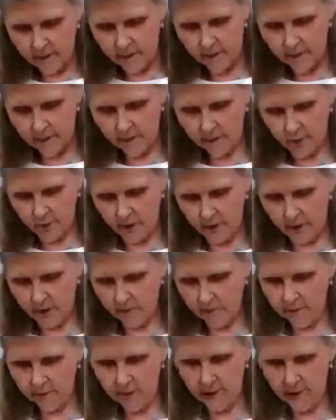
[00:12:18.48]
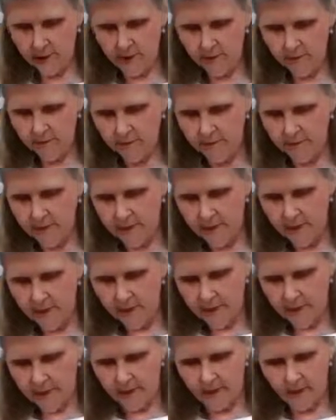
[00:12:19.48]
That's really kind of
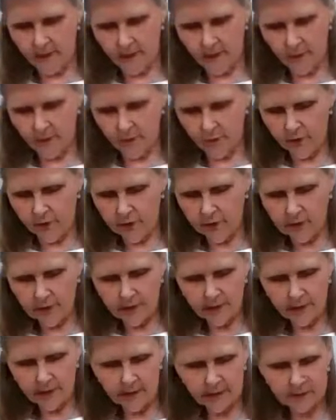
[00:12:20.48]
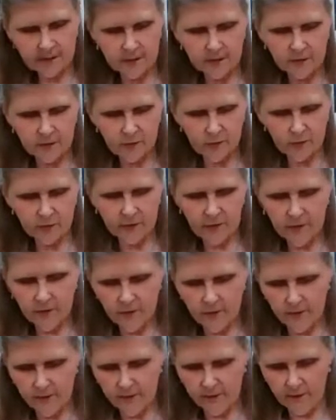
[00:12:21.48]
California. I guess that's what they
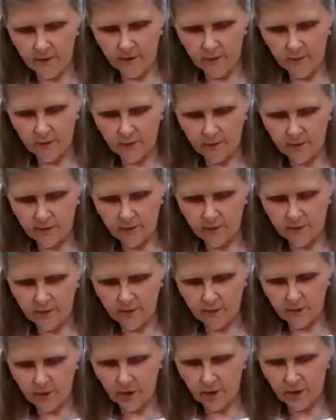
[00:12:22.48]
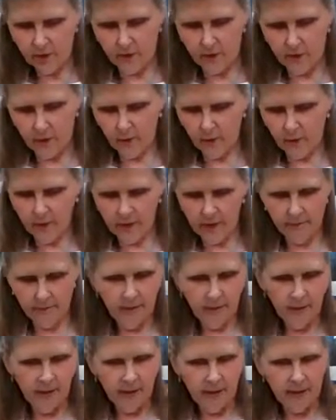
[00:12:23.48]
thought they were talking about when they
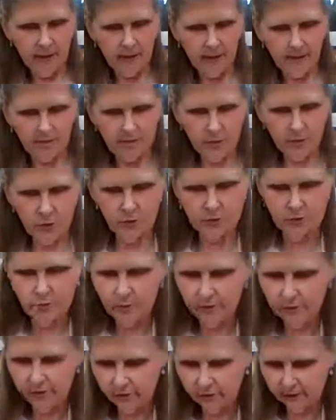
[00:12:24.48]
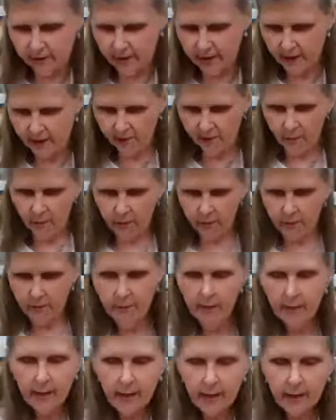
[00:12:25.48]
gave us the recipe for the California.
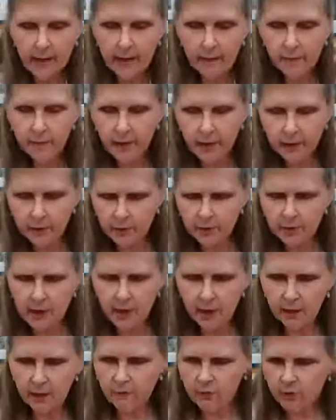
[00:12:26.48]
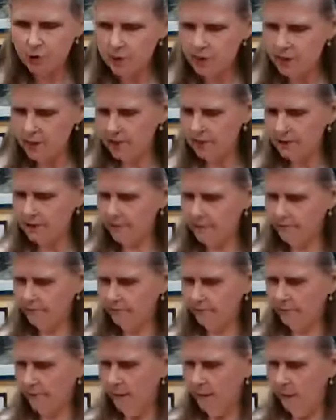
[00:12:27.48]
And pepper jack cheese.
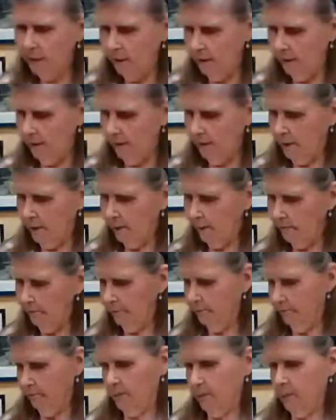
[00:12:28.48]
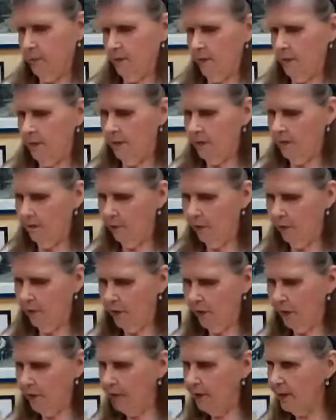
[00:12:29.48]
I
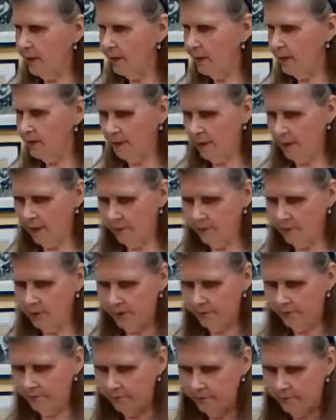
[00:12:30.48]
can get into that.